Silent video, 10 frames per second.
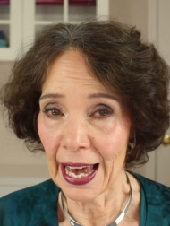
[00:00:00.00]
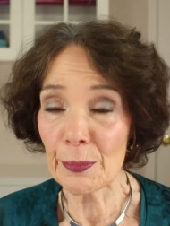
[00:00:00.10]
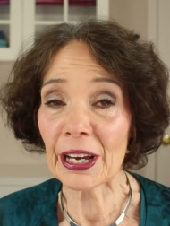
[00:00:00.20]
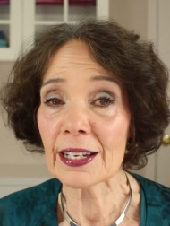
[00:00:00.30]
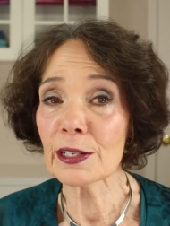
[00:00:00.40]

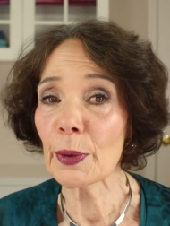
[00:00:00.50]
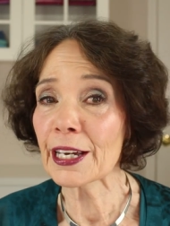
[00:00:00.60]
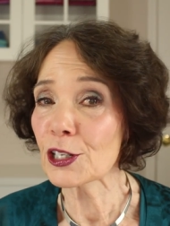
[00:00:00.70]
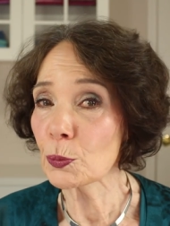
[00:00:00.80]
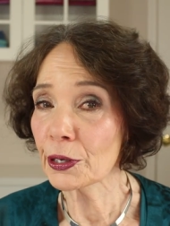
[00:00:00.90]
And because of my
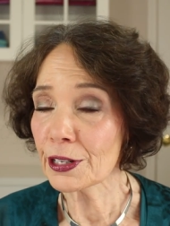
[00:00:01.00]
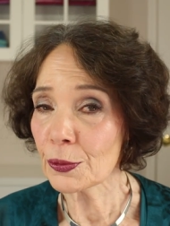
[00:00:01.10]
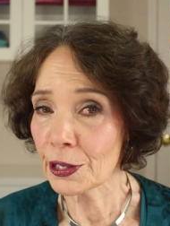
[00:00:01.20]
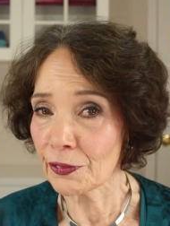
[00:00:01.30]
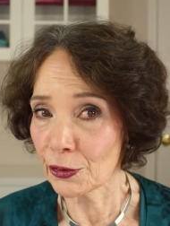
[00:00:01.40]

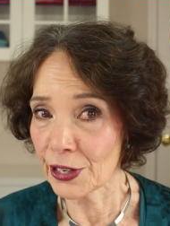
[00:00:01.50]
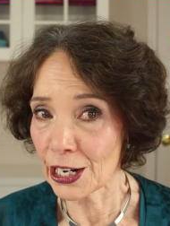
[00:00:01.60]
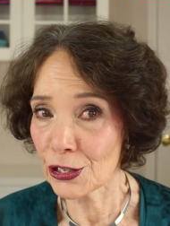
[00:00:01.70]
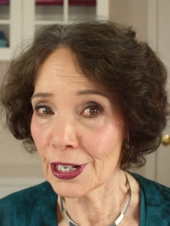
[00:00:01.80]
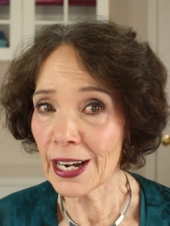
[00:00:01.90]
experience with the
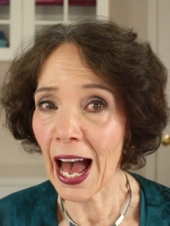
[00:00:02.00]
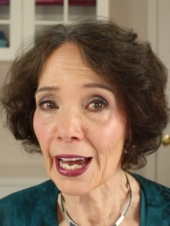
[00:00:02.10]
foundation,